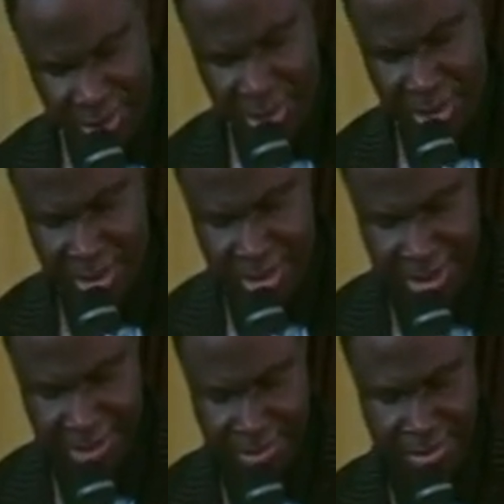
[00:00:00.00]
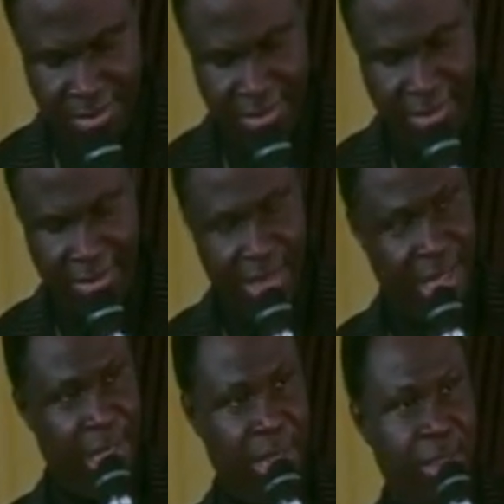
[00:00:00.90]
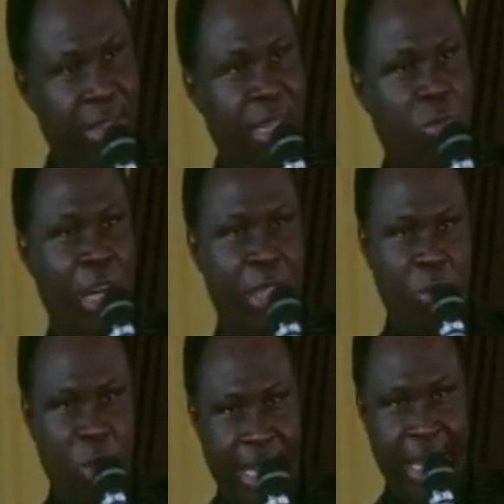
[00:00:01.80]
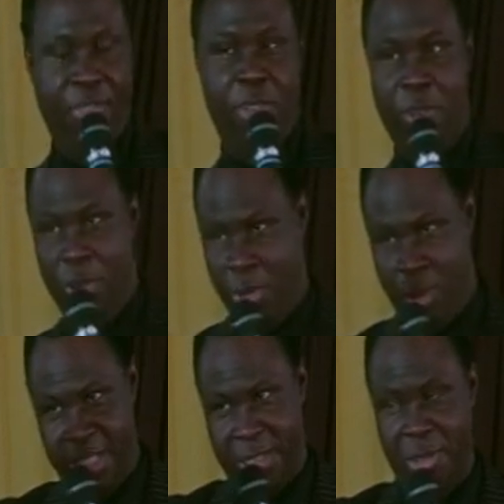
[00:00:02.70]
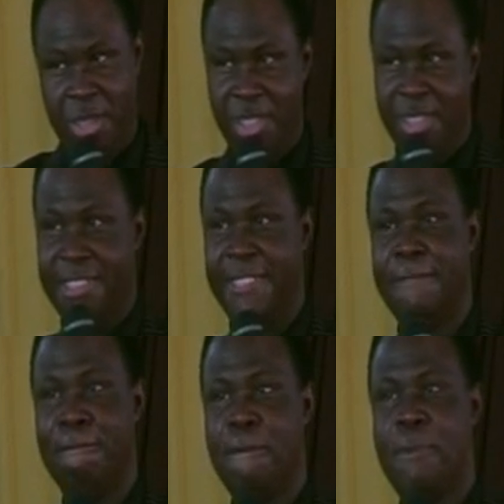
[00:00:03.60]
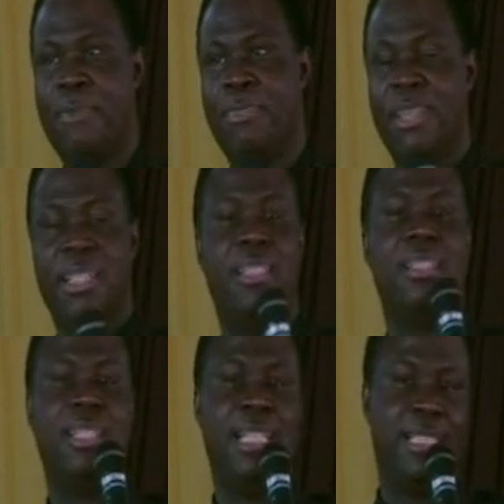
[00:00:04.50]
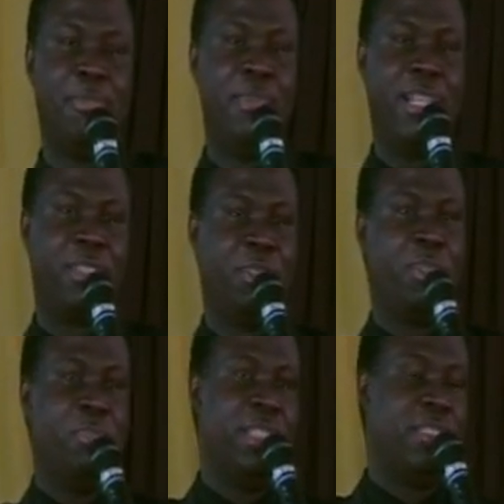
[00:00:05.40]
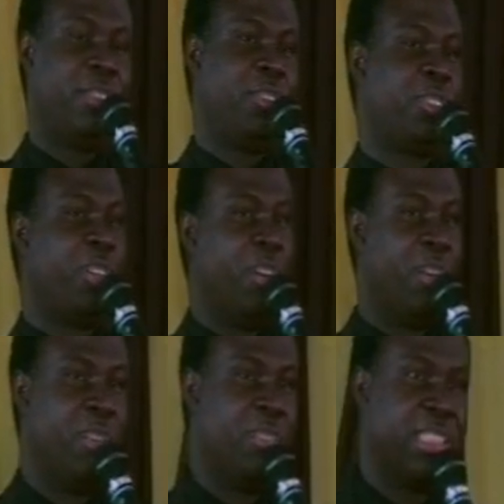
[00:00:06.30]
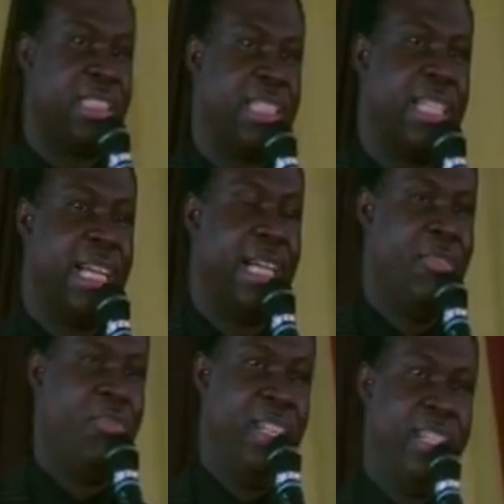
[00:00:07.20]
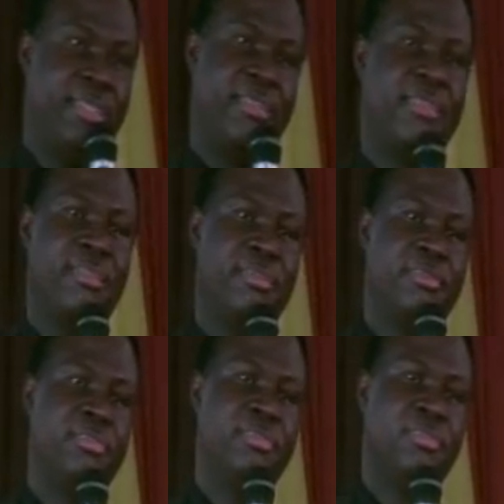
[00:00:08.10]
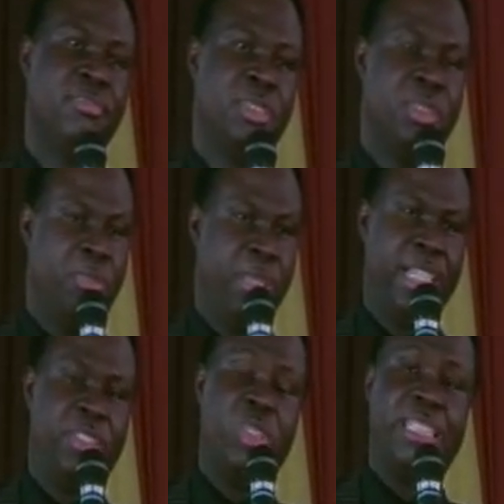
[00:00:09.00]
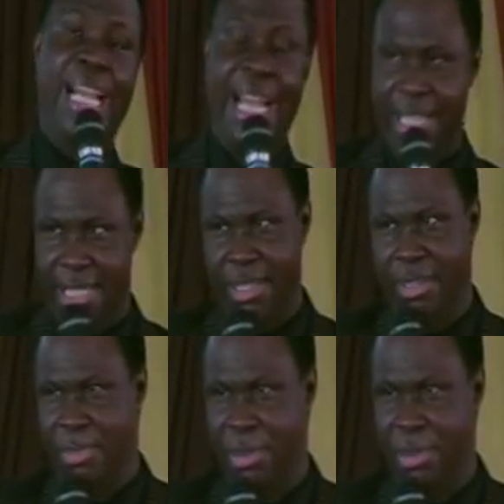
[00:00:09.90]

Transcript: God. It, when you give glory to God, it makes you to be strong in faith. You begin to thank the Lord